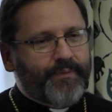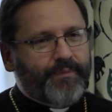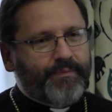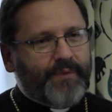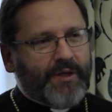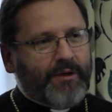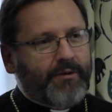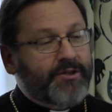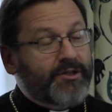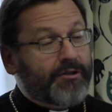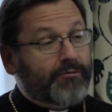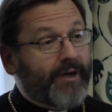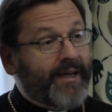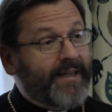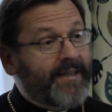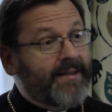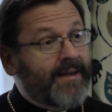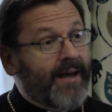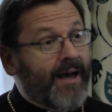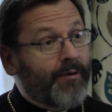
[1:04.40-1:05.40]
Because
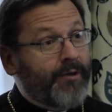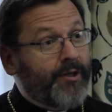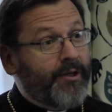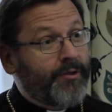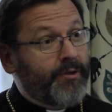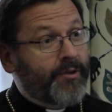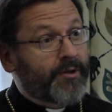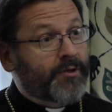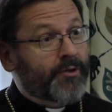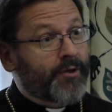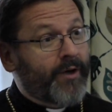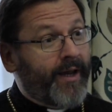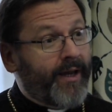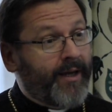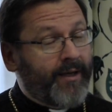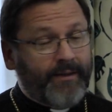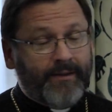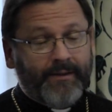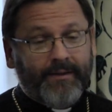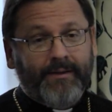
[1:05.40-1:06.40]
right now in
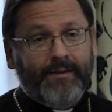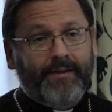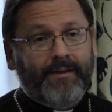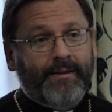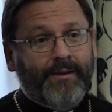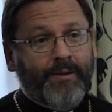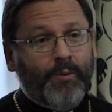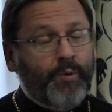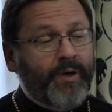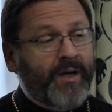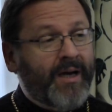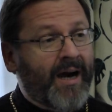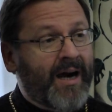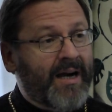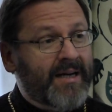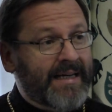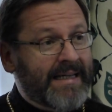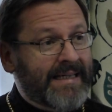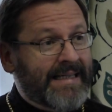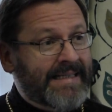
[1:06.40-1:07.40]
Ukraine, we
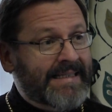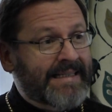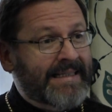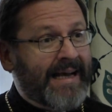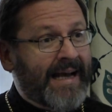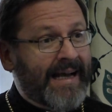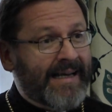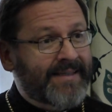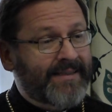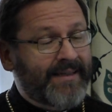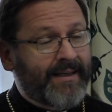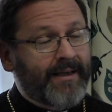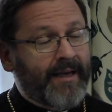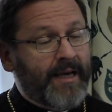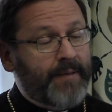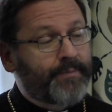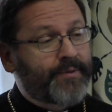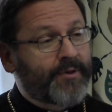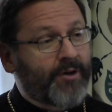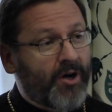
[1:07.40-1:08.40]
are discussing
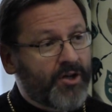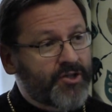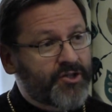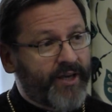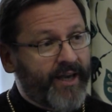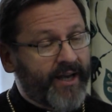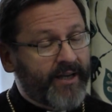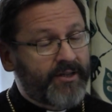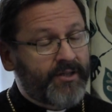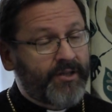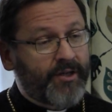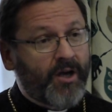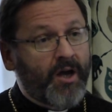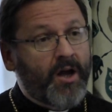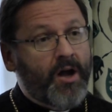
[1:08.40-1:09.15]
a project